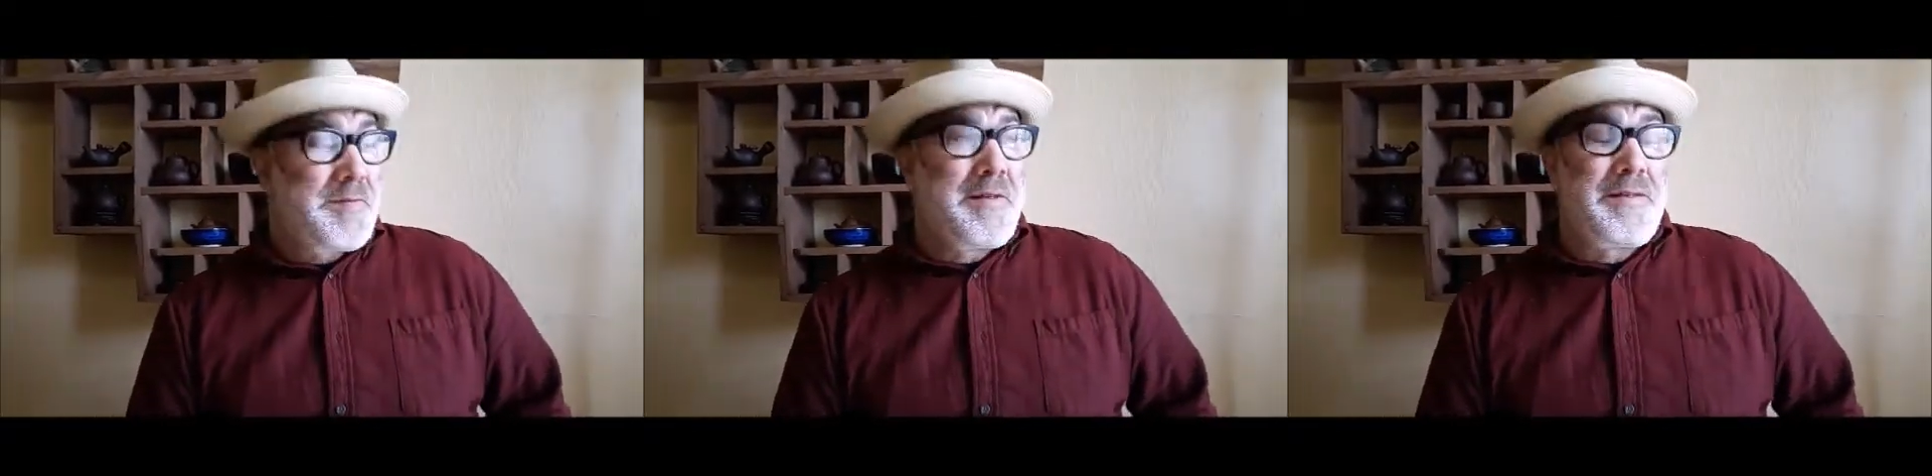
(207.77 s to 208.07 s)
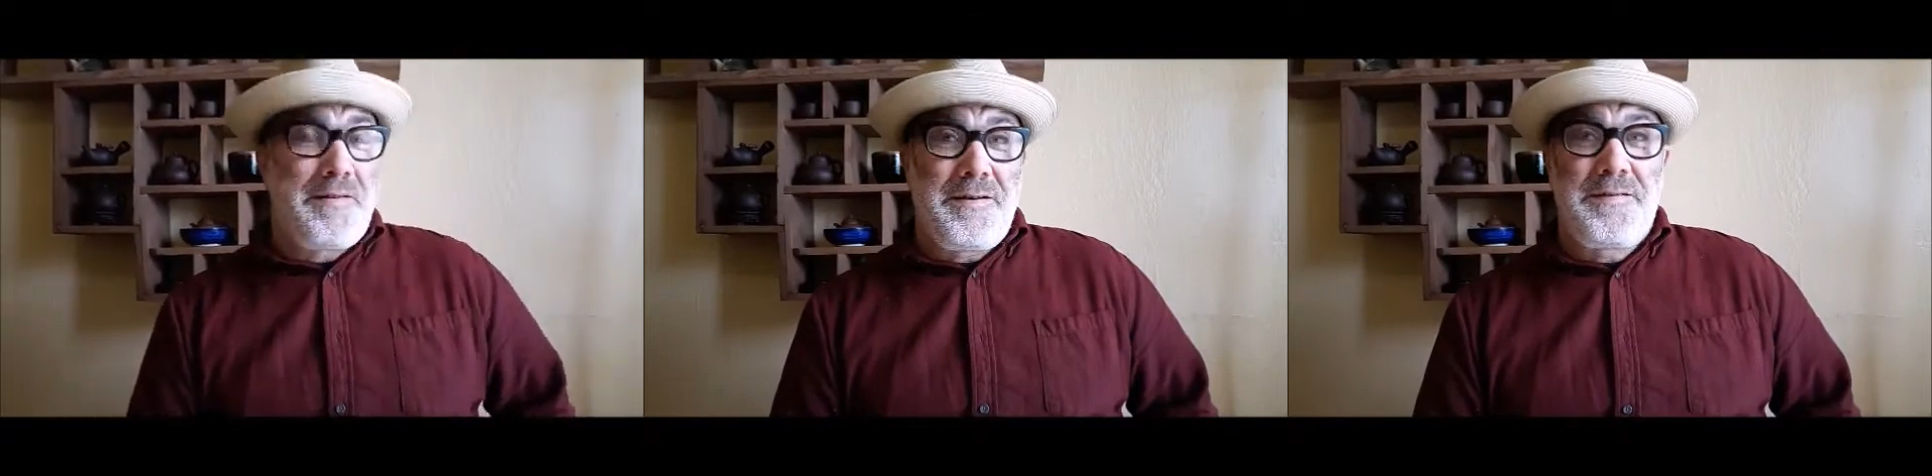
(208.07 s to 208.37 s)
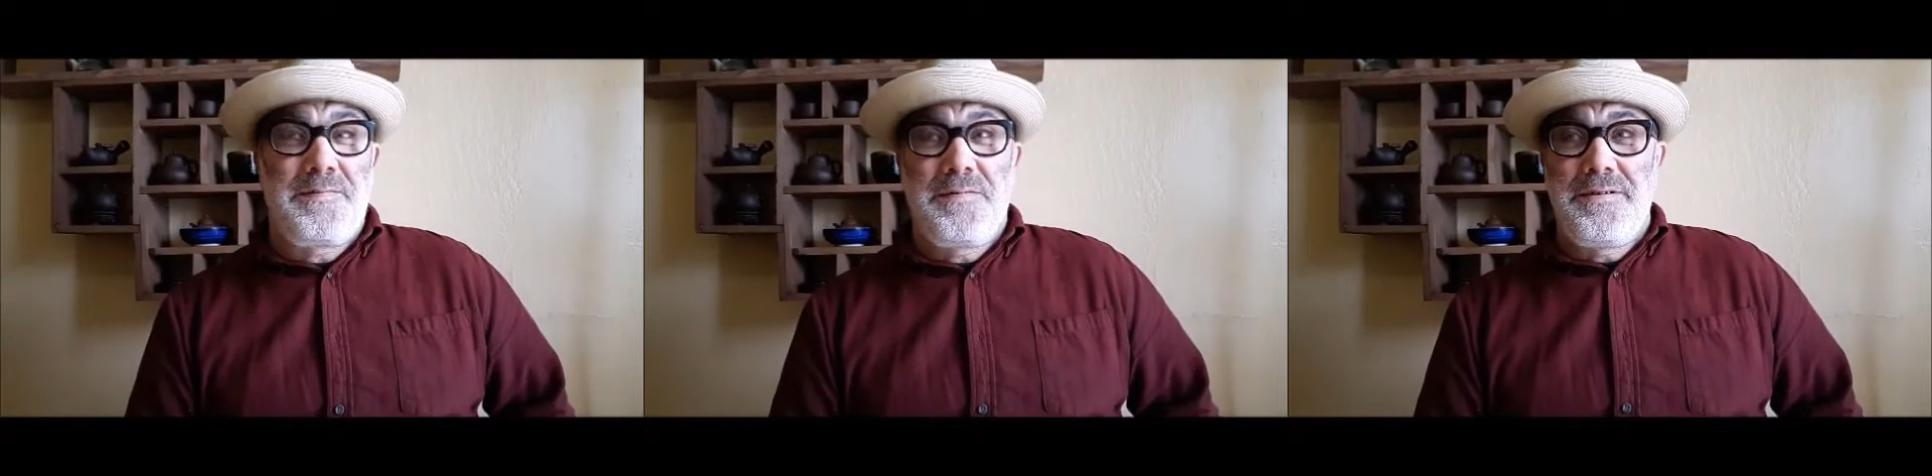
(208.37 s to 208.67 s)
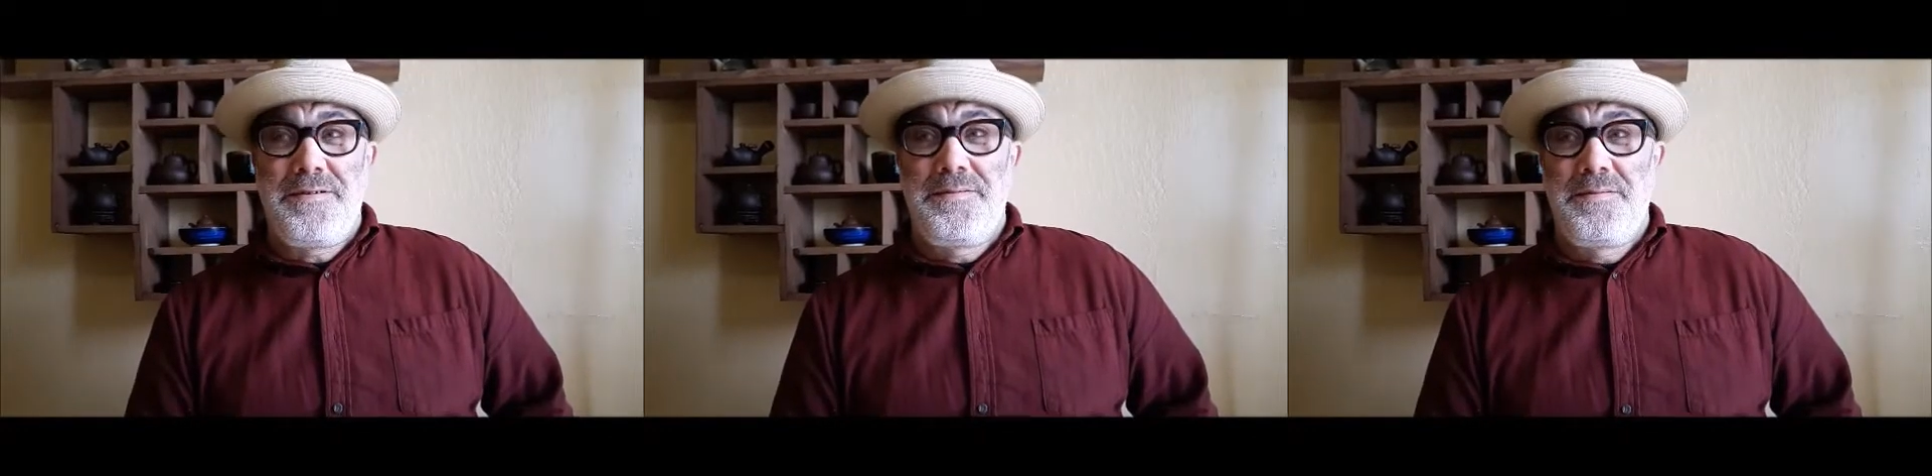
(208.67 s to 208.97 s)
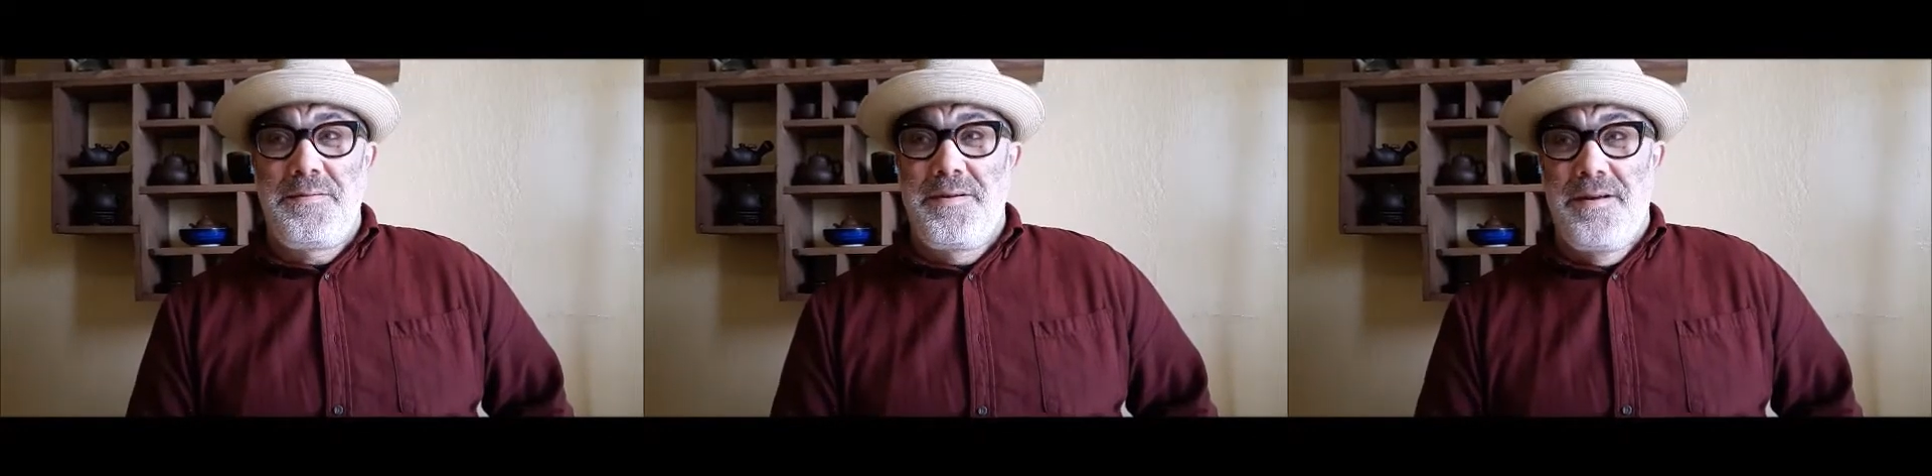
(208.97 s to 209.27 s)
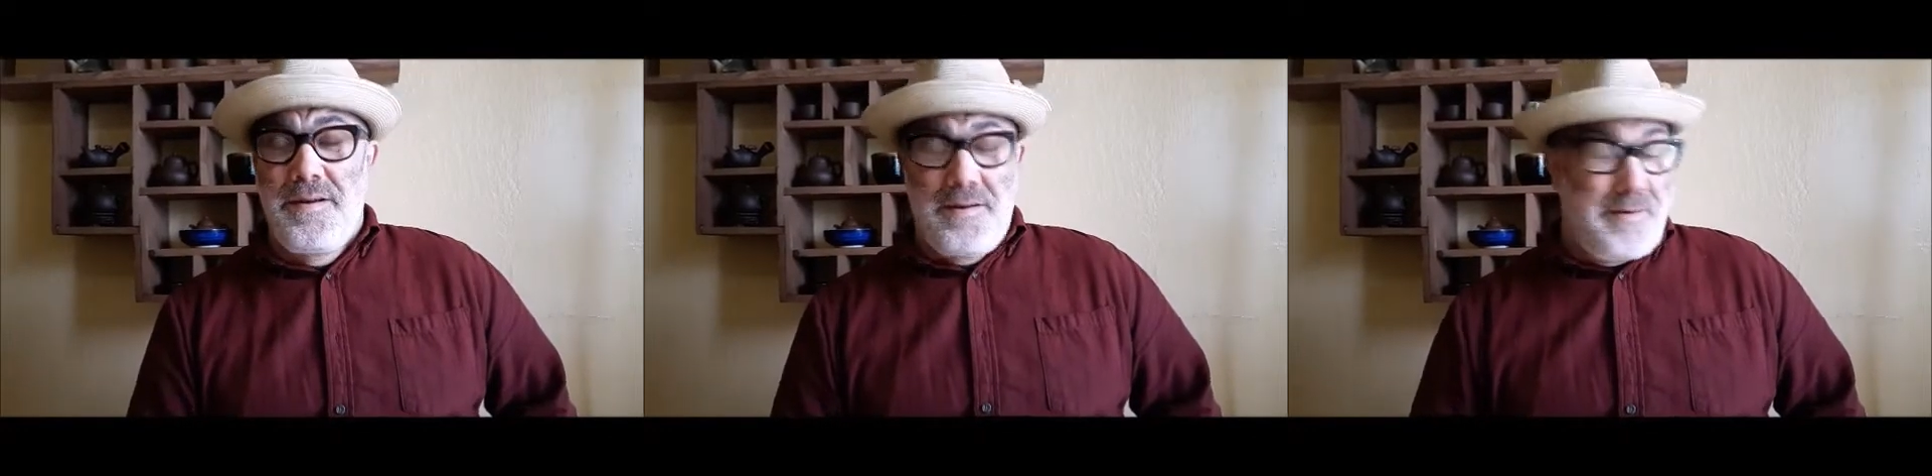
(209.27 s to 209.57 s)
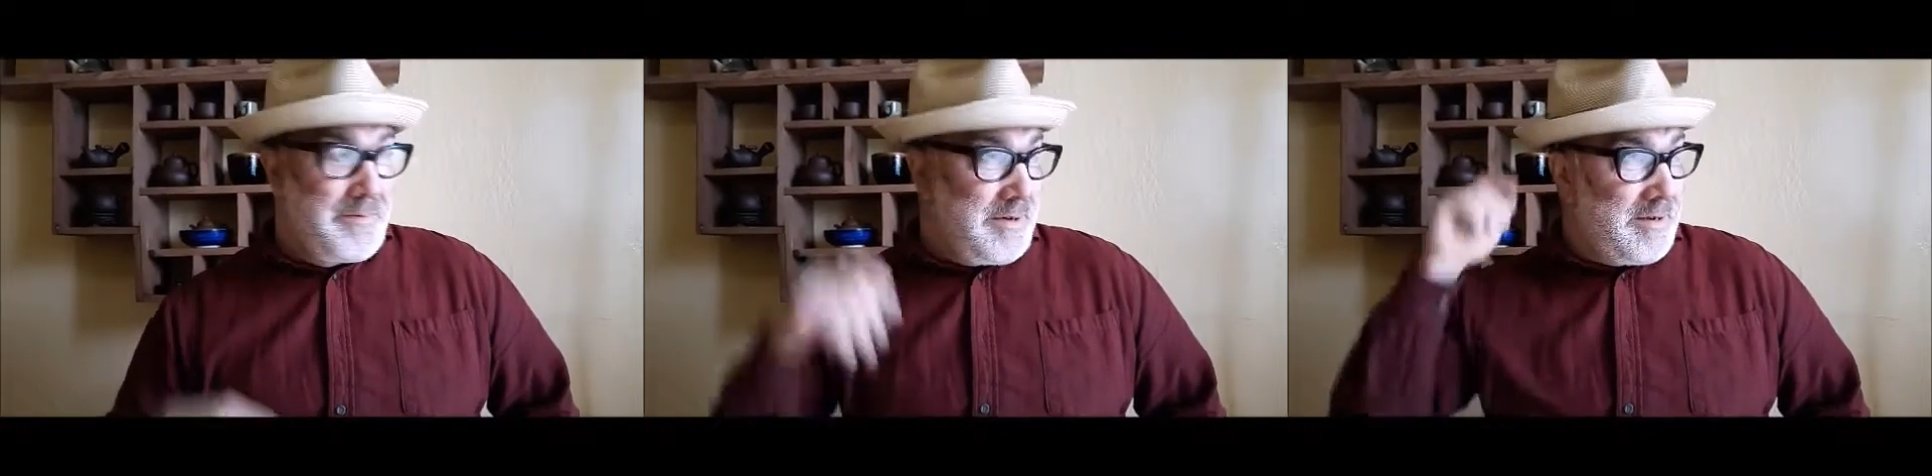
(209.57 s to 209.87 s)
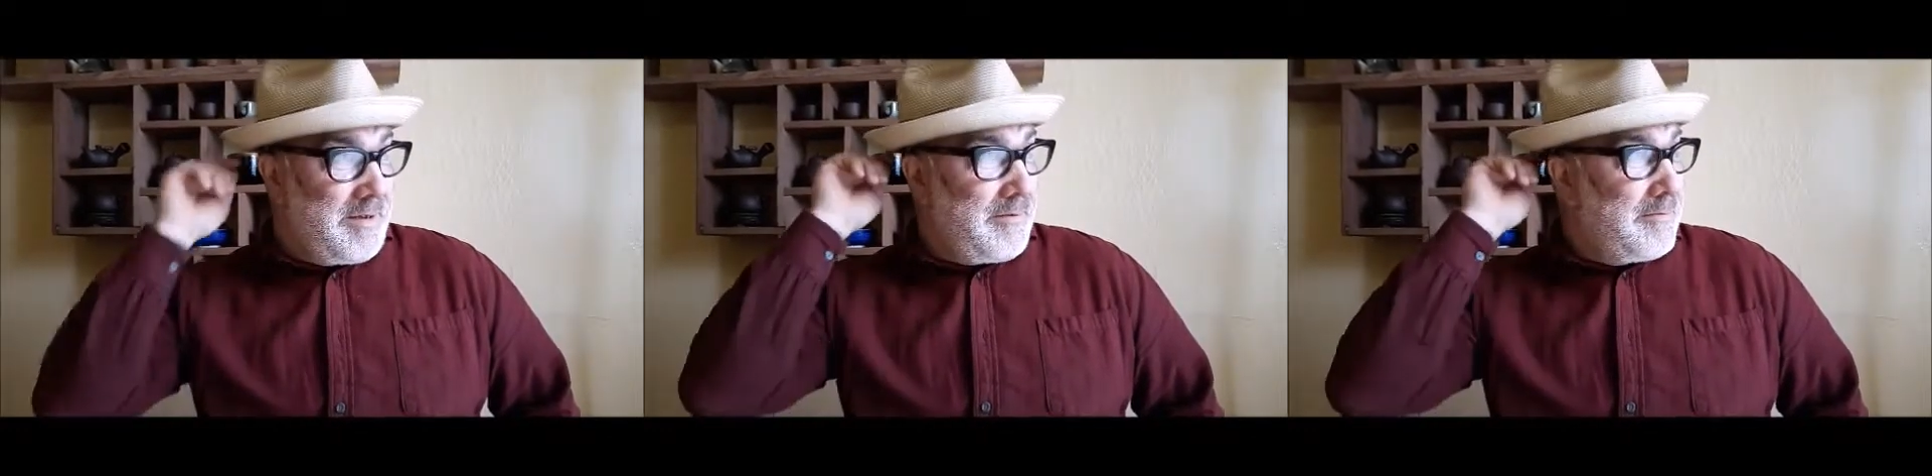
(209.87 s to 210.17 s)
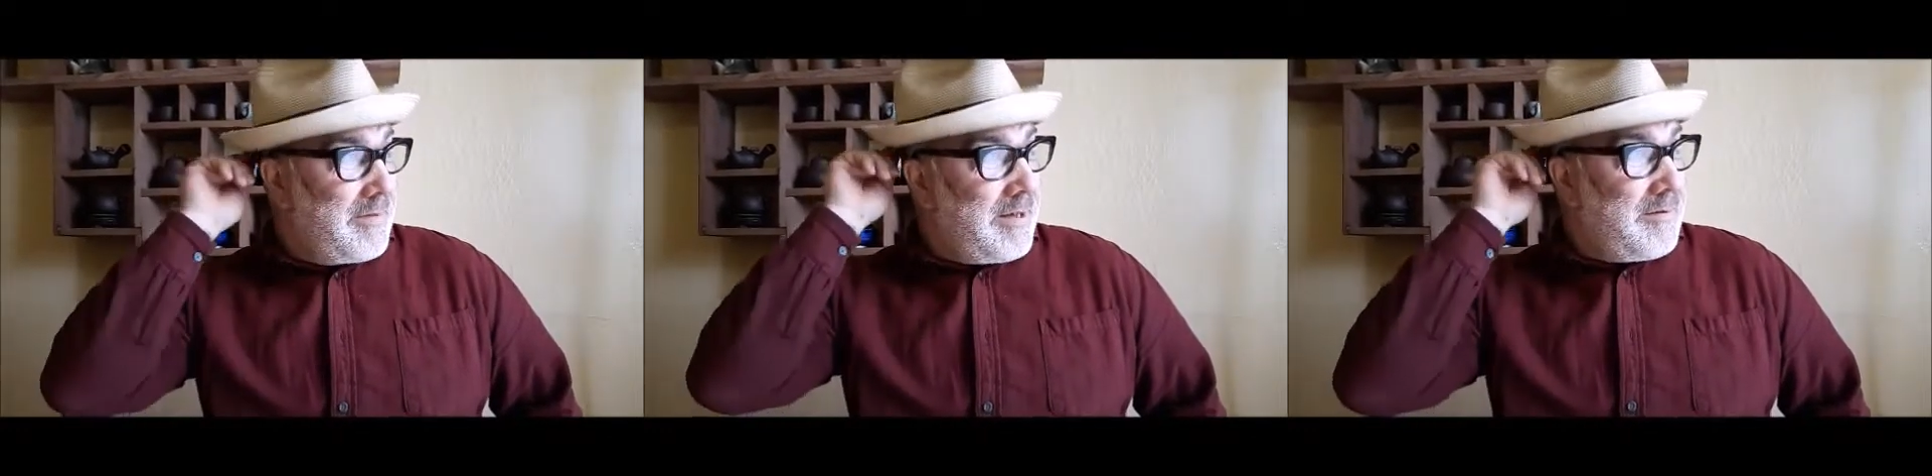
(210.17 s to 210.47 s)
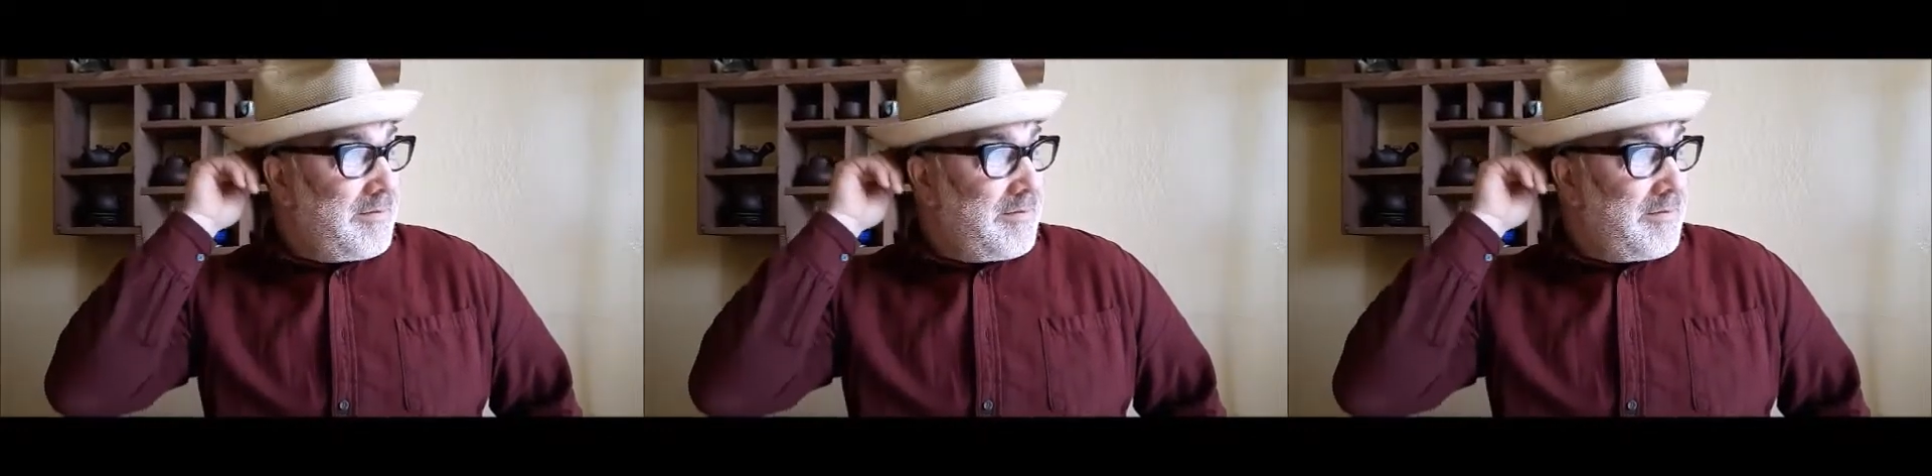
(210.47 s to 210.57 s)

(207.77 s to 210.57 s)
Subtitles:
a lot of fun. But that